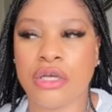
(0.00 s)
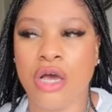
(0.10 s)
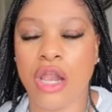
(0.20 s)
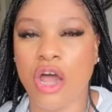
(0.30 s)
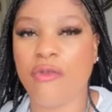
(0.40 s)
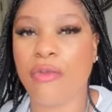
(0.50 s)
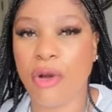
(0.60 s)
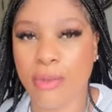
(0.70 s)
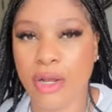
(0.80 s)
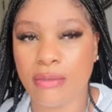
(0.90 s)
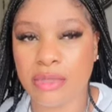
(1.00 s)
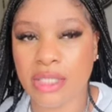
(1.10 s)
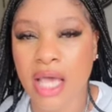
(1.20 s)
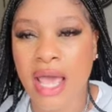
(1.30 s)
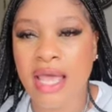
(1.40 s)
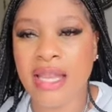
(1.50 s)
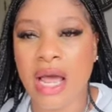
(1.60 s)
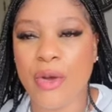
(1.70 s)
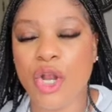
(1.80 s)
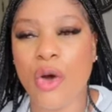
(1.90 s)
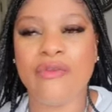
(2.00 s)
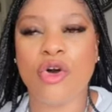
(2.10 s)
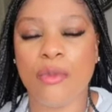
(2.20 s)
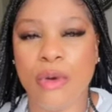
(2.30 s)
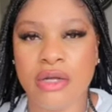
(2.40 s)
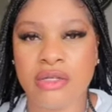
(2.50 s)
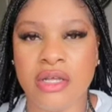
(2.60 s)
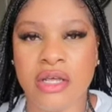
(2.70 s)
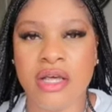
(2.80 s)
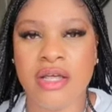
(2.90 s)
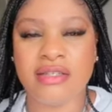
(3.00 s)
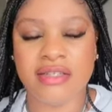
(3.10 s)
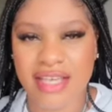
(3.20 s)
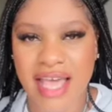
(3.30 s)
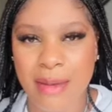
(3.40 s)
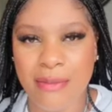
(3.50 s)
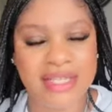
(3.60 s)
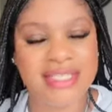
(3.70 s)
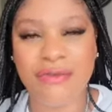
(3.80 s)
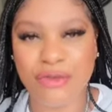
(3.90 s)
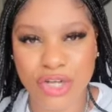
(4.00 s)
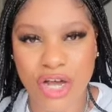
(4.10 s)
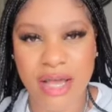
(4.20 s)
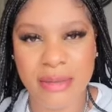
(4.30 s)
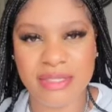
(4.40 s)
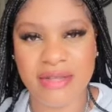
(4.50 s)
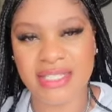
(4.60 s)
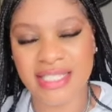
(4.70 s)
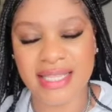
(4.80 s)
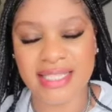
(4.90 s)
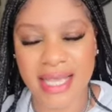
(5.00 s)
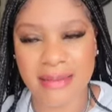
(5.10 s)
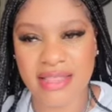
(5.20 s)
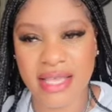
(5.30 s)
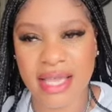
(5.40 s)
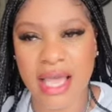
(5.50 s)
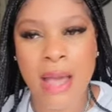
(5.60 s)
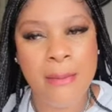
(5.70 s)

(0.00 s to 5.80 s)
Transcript: a lot of problems. Now, I know I've come on to the camera several times and said the same thing,